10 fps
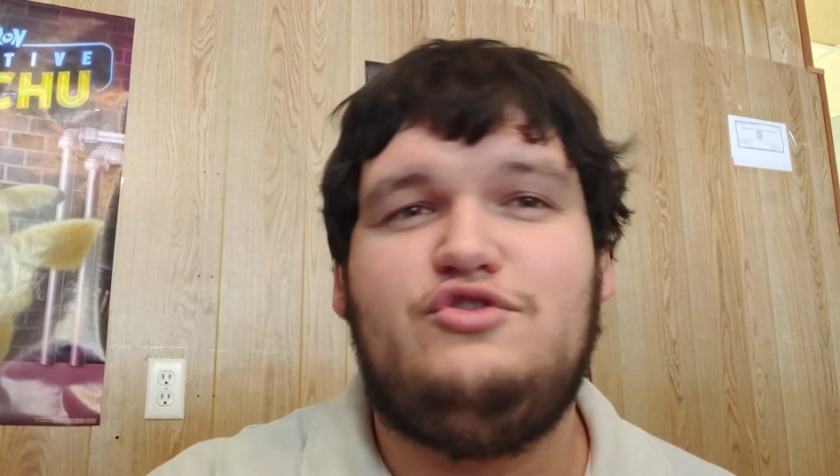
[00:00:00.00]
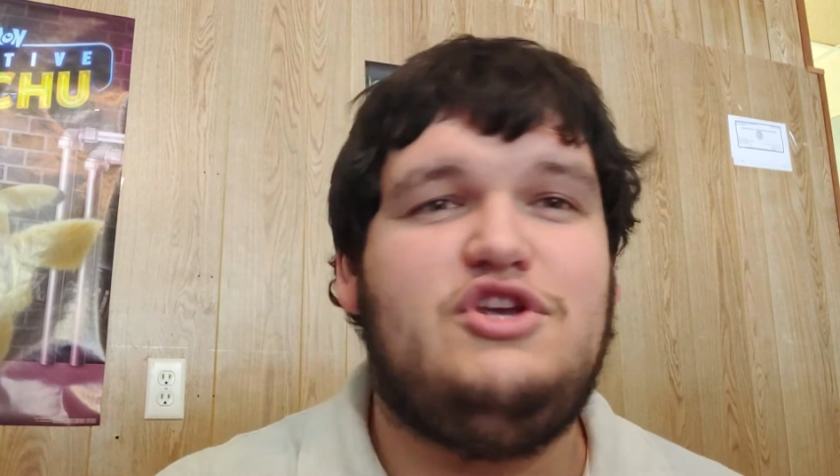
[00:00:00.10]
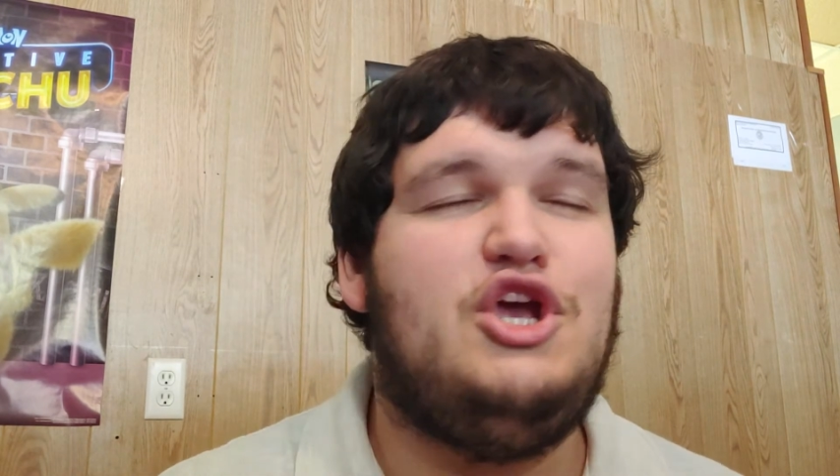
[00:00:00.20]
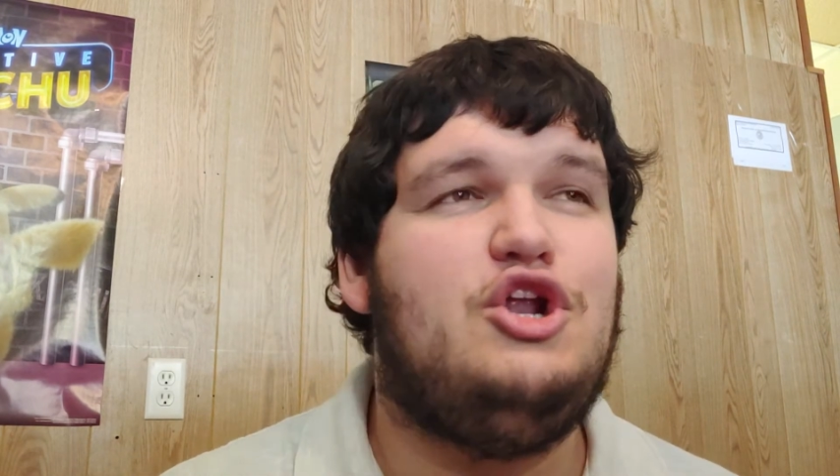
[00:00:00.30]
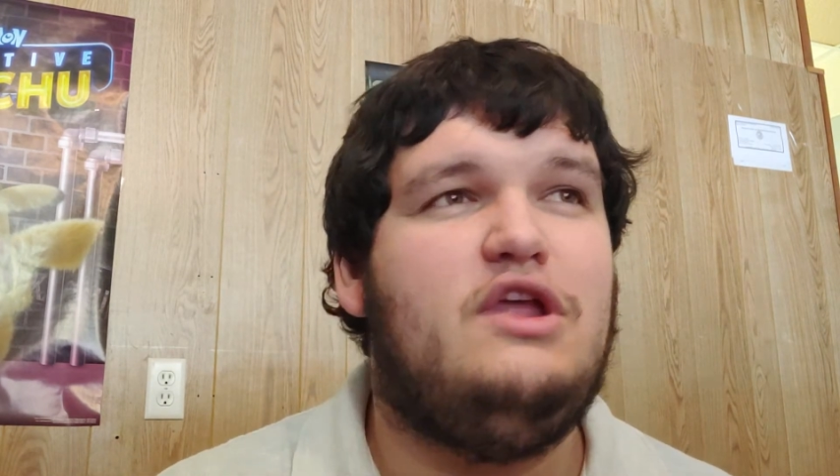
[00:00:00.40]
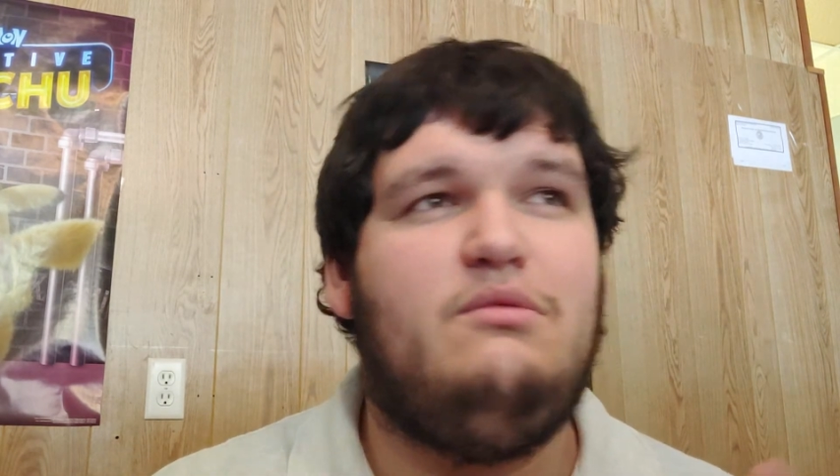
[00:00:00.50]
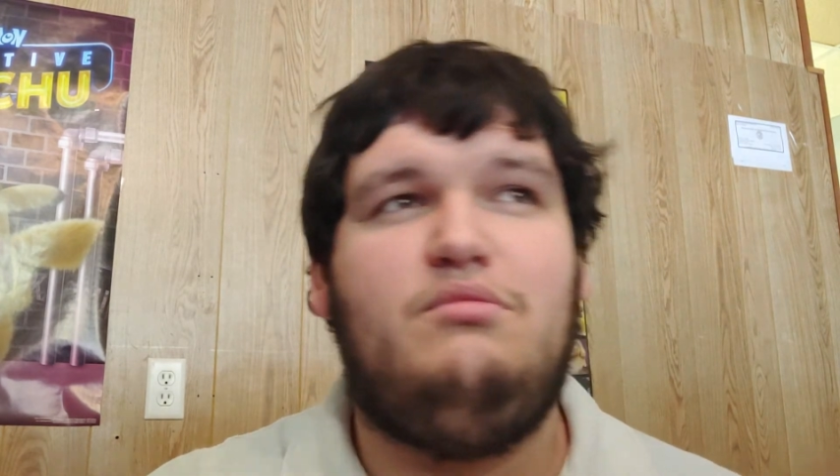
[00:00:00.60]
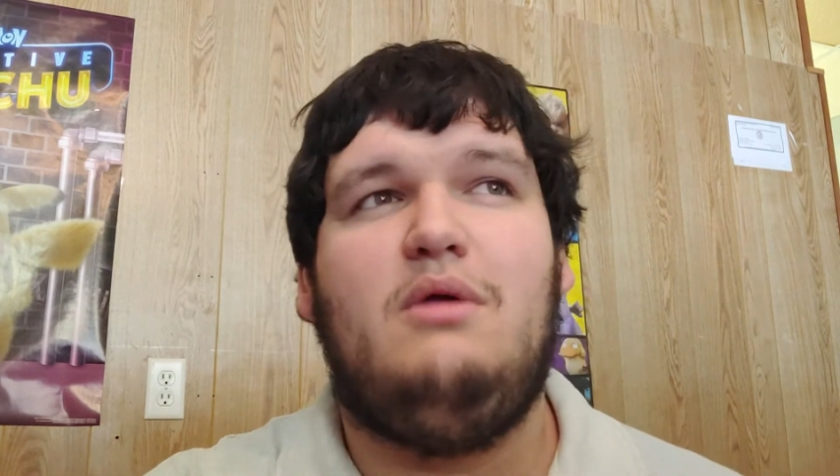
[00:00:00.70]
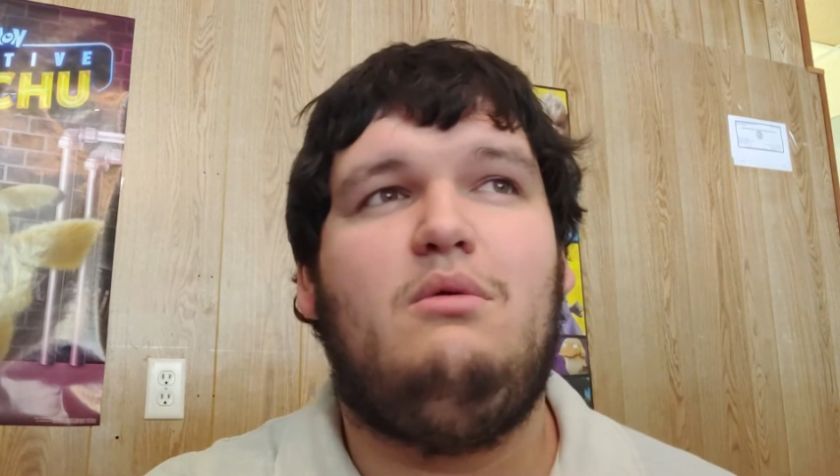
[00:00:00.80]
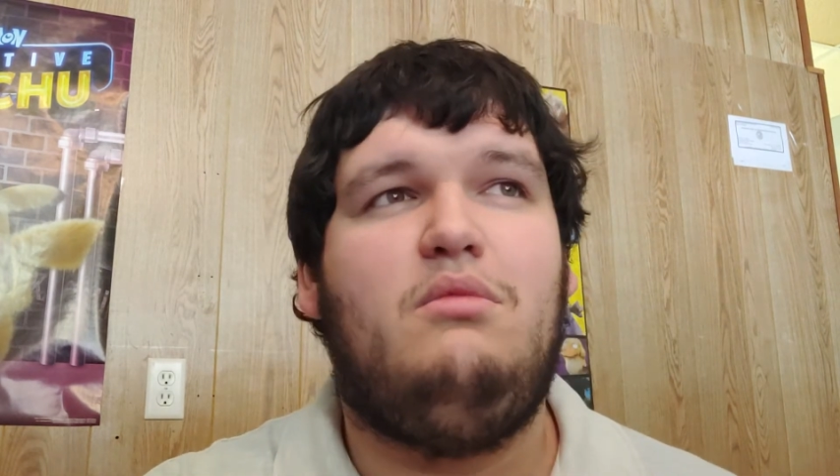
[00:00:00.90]
shit or they
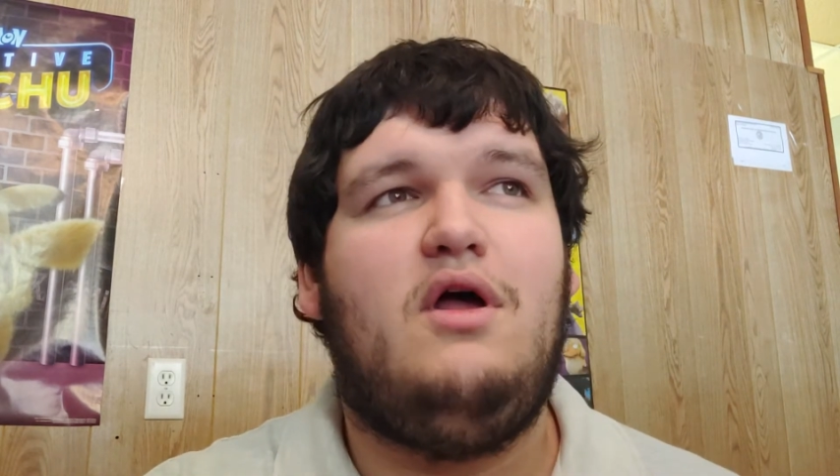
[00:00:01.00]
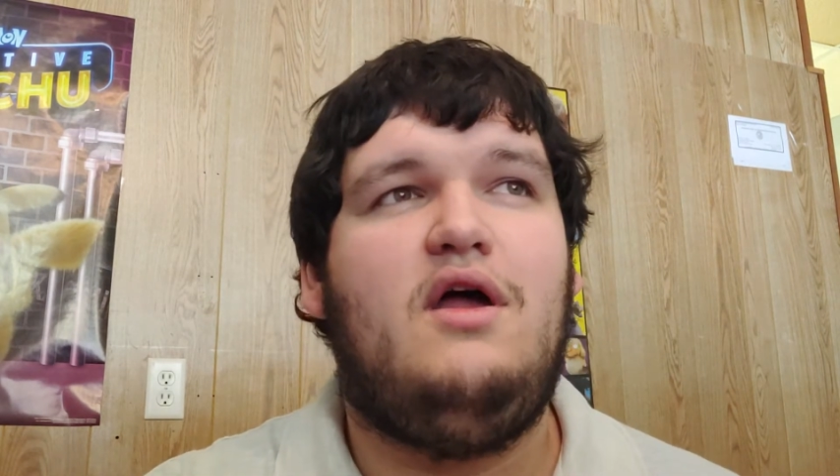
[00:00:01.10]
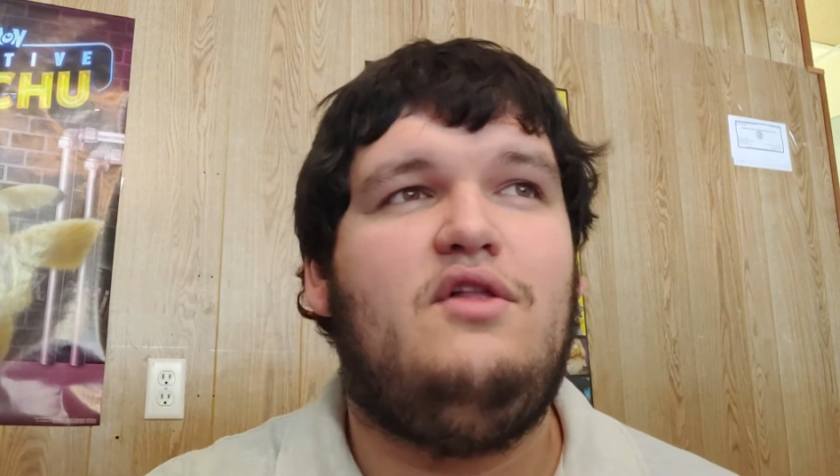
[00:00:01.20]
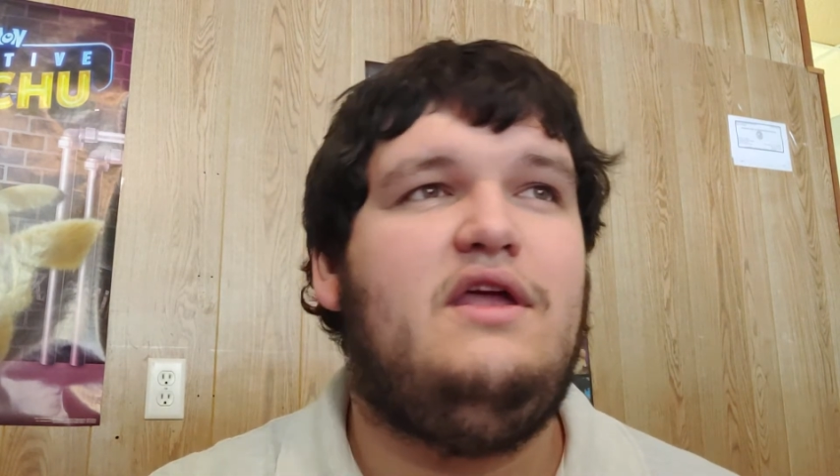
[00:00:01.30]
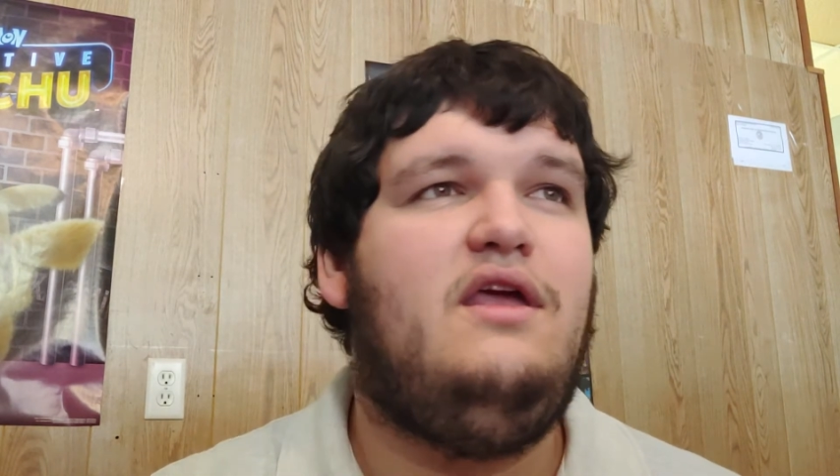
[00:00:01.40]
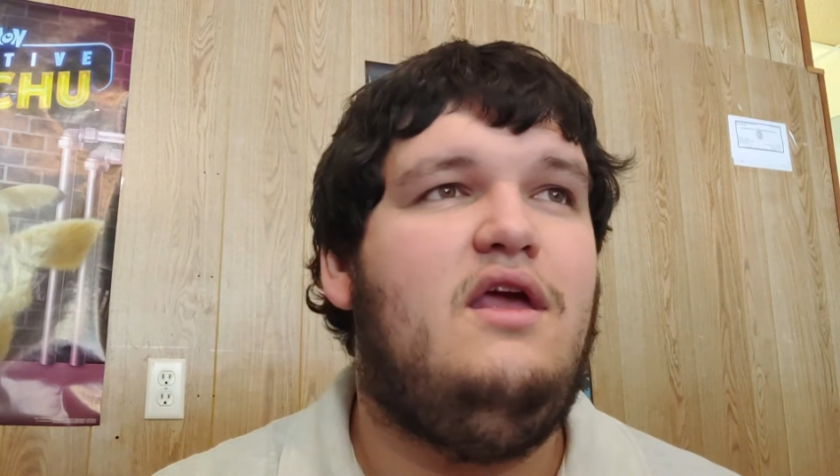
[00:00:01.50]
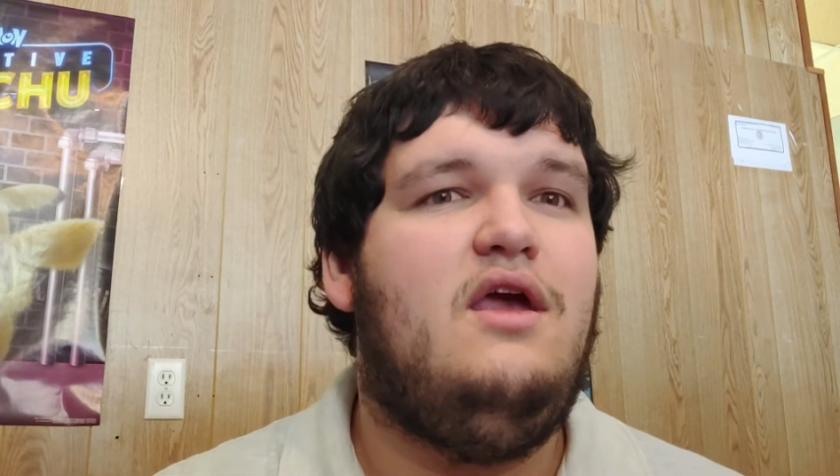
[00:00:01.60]
blah blah blah, like